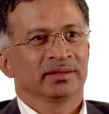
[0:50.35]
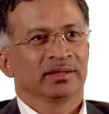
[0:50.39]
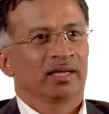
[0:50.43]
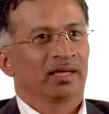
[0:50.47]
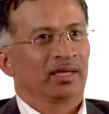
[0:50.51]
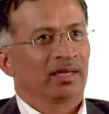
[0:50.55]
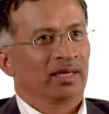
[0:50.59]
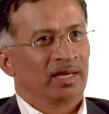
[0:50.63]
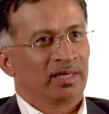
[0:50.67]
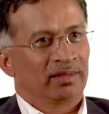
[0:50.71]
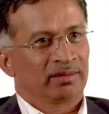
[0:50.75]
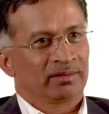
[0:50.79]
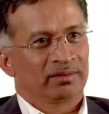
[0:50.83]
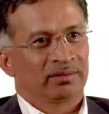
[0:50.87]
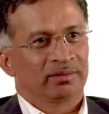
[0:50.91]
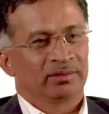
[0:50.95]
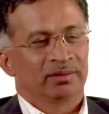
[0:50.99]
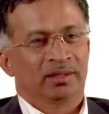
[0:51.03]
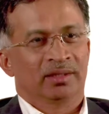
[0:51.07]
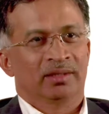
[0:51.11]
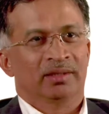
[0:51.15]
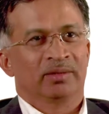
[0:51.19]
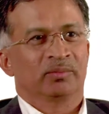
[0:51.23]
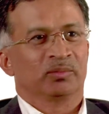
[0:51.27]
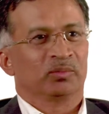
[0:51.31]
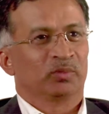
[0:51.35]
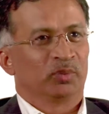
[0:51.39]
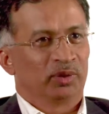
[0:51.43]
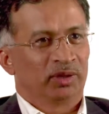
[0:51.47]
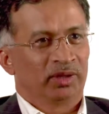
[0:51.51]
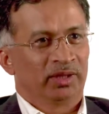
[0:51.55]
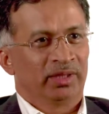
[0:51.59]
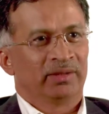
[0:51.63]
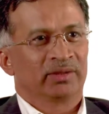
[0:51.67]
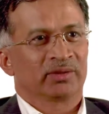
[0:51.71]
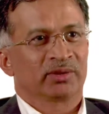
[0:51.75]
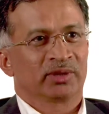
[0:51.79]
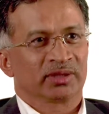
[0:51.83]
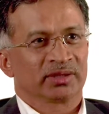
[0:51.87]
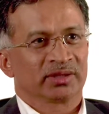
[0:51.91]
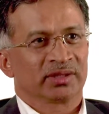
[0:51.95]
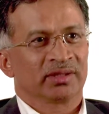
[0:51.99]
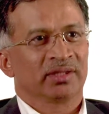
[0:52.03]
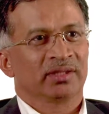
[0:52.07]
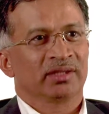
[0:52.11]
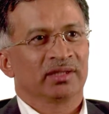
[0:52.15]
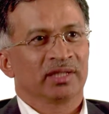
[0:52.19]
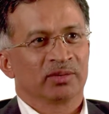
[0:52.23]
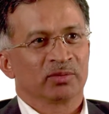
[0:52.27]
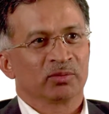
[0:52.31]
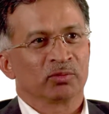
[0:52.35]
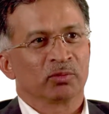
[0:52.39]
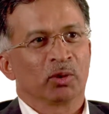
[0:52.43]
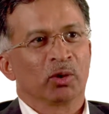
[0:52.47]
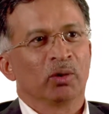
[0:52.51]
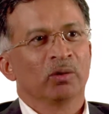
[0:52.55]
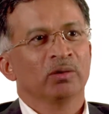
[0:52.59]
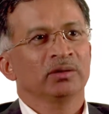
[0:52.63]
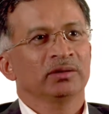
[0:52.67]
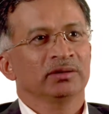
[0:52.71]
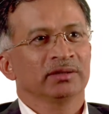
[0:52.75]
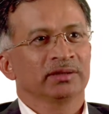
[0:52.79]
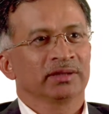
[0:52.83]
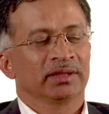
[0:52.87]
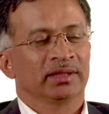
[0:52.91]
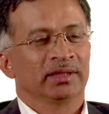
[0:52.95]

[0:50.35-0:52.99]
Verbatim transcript: I got um, really interested in that role,